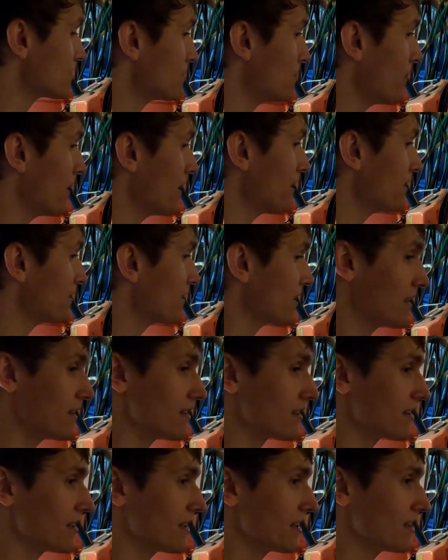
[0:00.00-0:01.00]
smiled
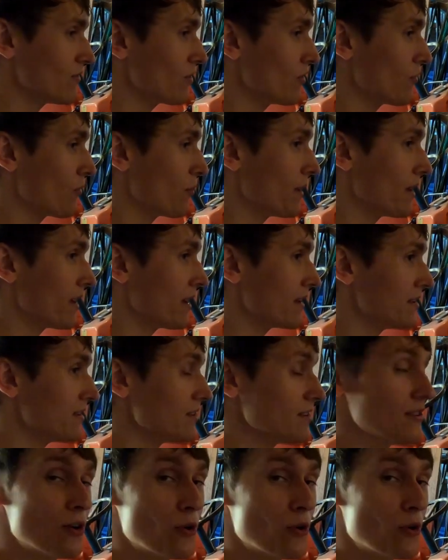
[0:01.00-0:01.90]
and kindly replied,